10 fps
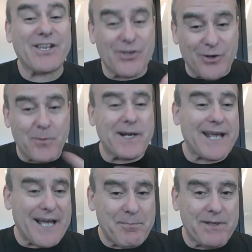And you know what
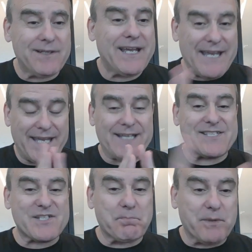happened? It
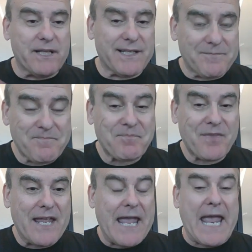split,
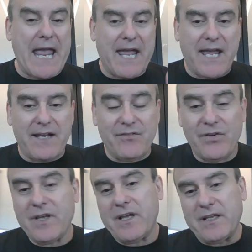and
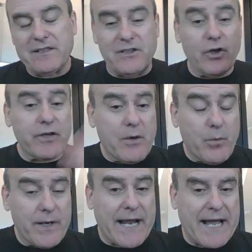look at
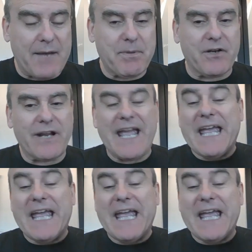what happened.